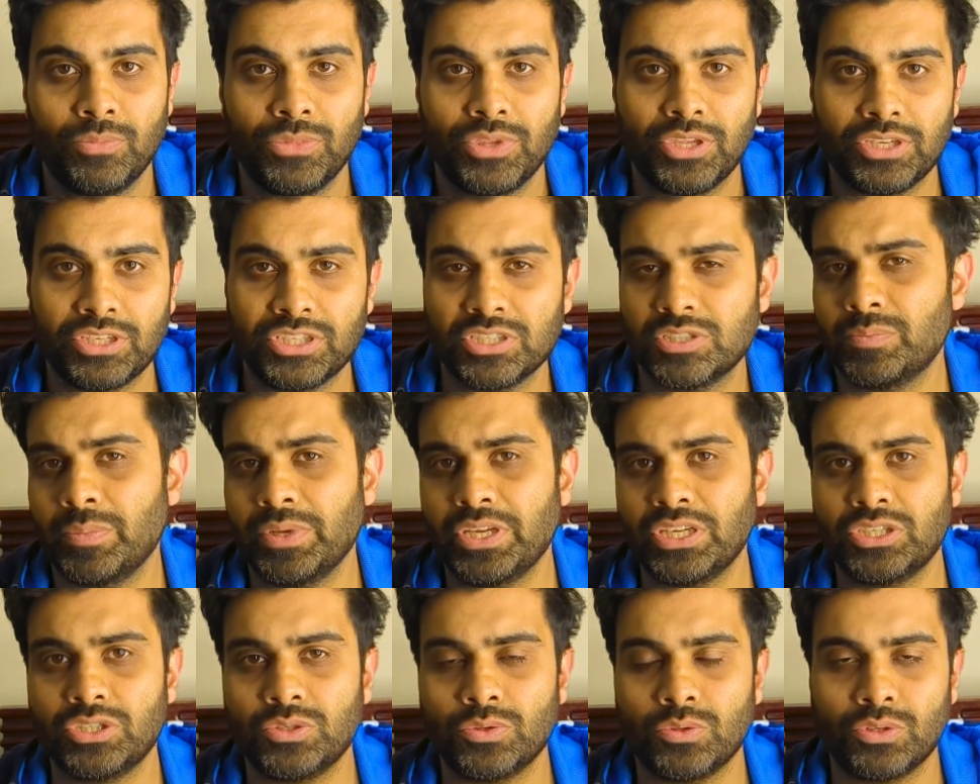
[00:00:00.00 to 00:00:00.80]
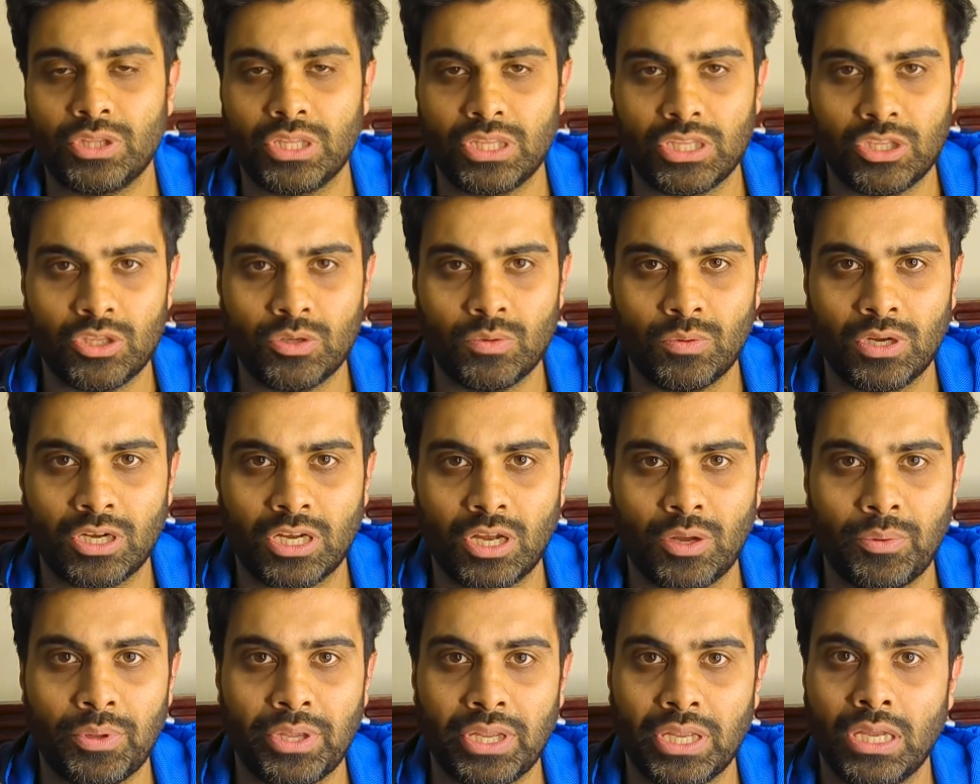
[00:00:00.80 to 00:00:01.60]
You just make sure that you are
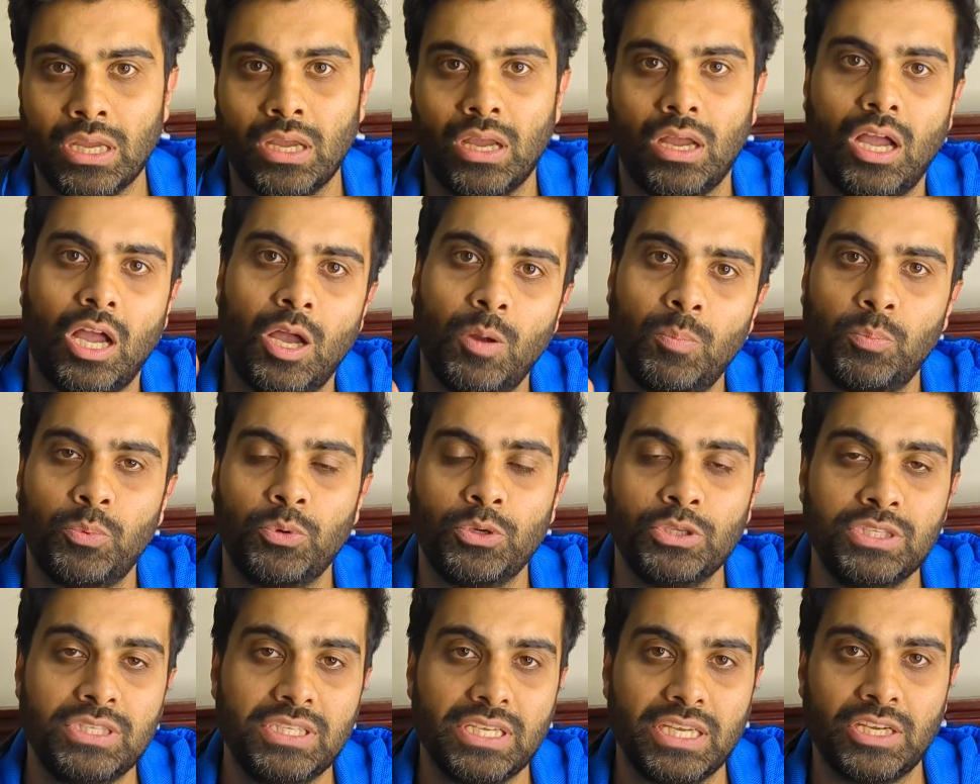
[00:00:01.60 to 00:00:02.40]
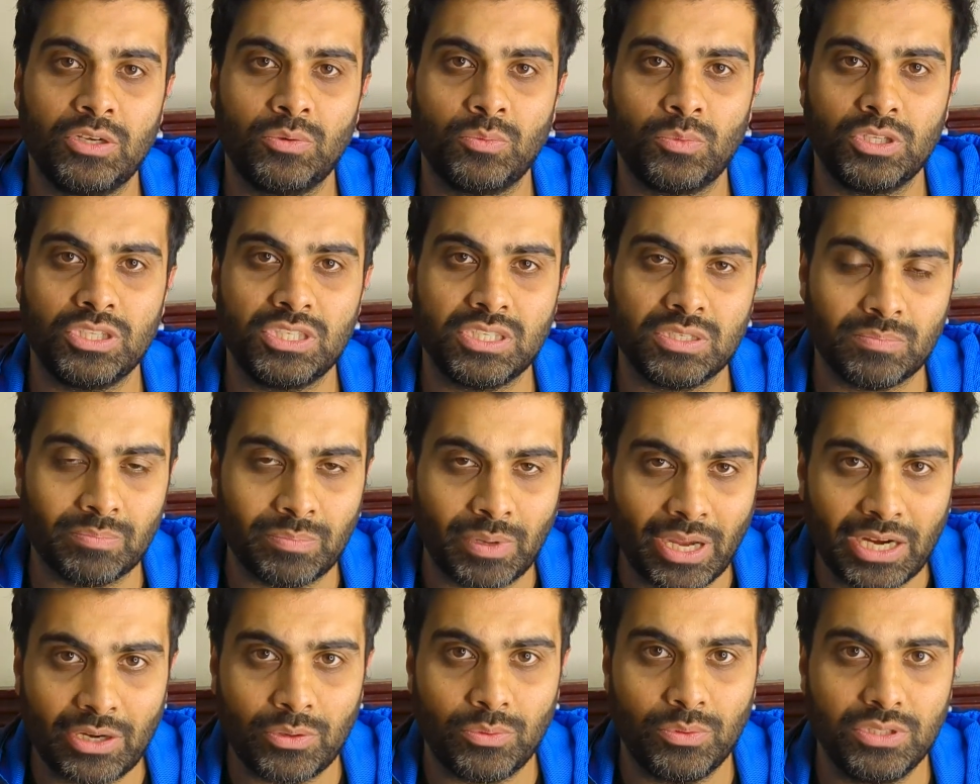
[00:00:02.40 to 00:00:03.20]
going upwards, inwards, and
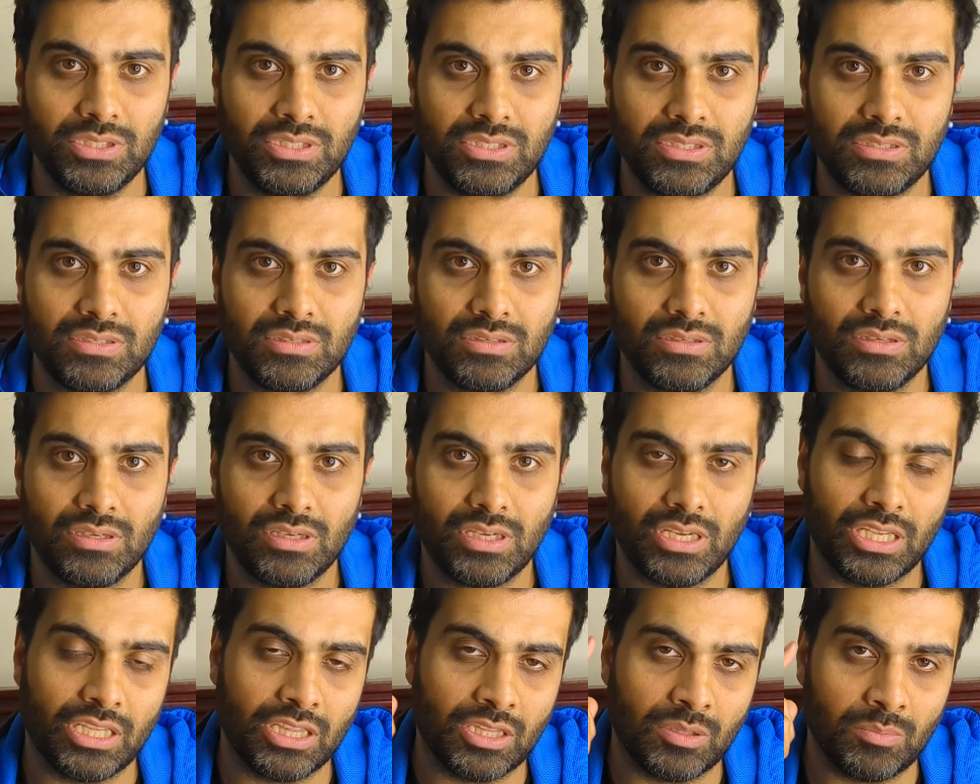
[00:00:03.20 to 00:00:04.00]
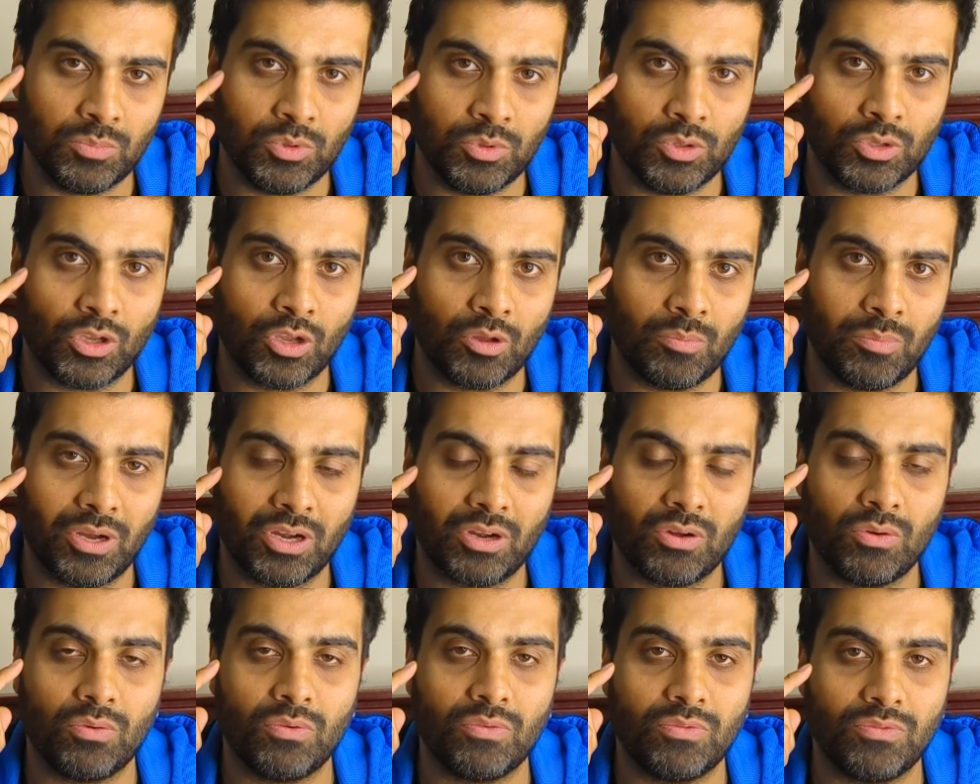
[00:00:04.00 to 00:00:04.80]
backwards in the
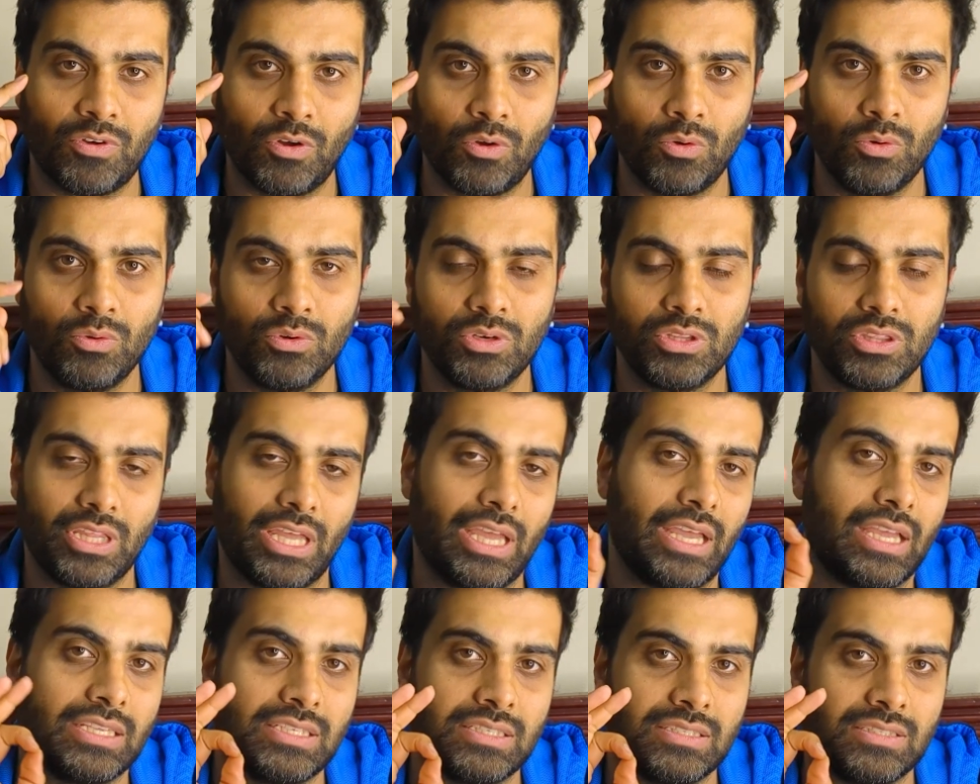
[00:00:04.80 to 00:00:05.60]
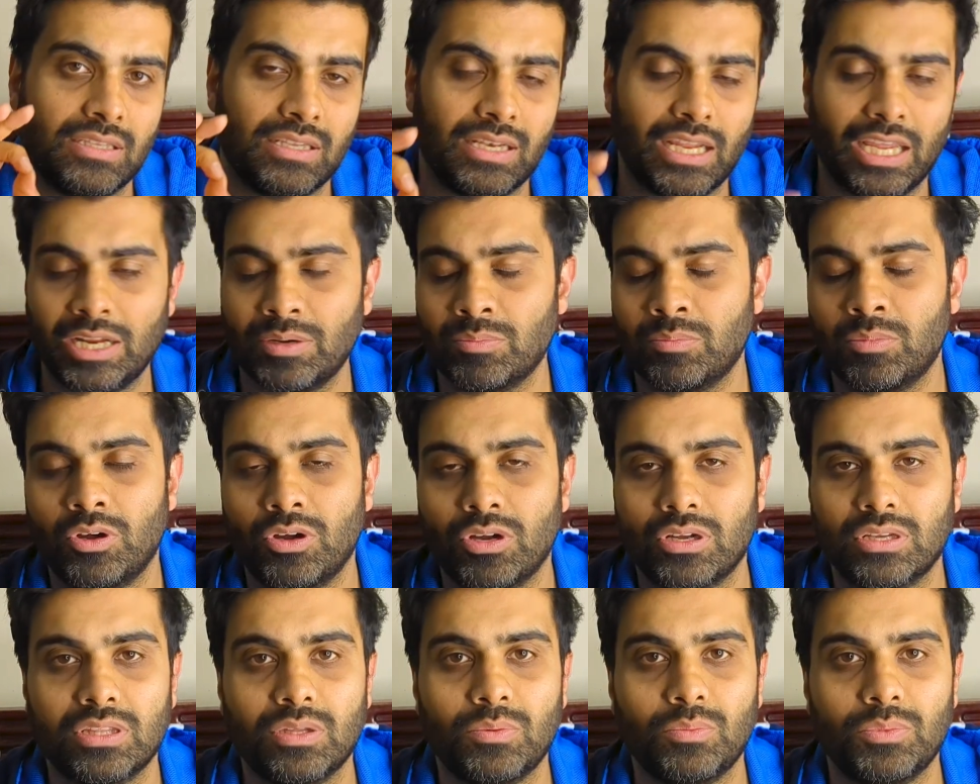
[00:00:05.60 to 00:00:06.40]
mucobuccal fold. That is the
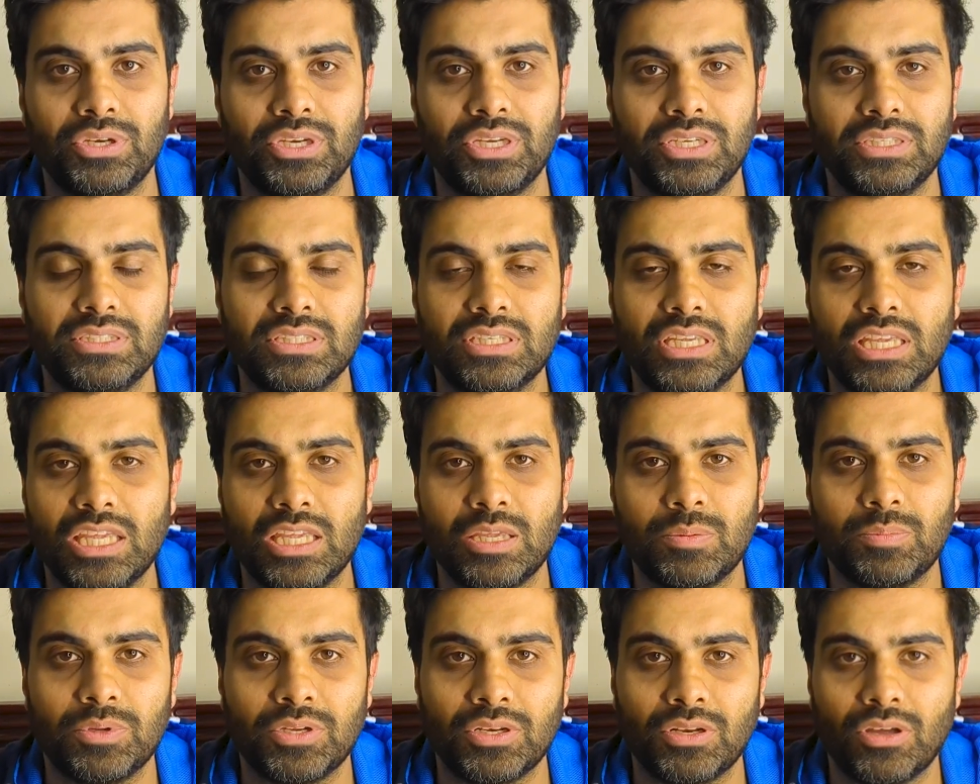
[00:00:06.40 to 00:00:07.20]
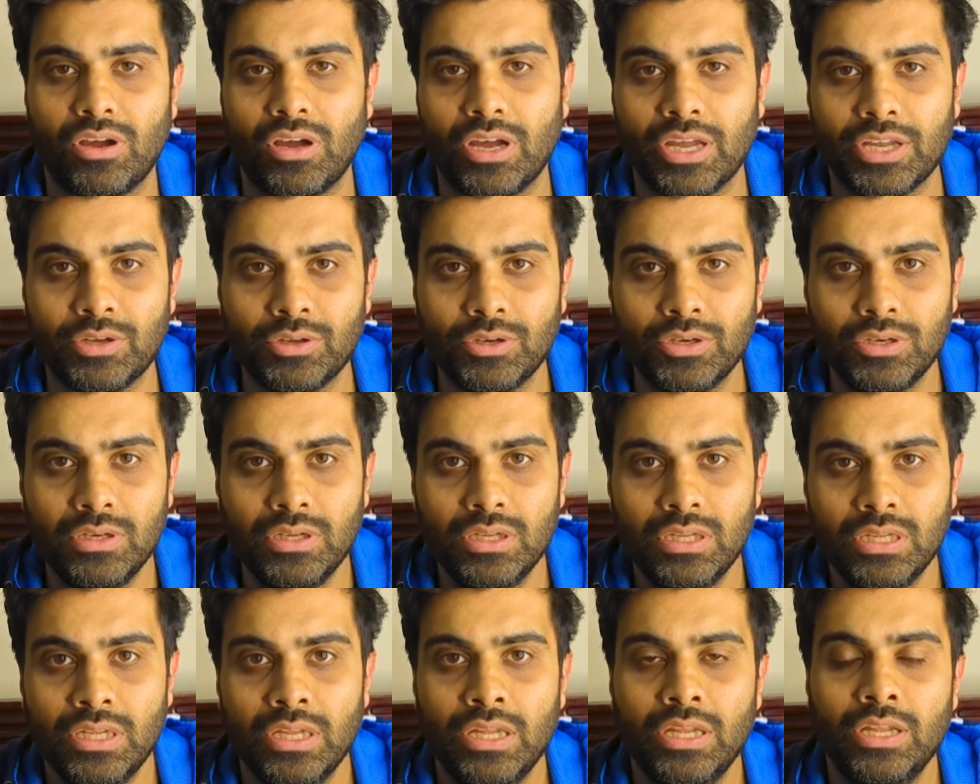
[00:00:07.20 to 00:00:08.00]
landmark that we need to keep an eye on.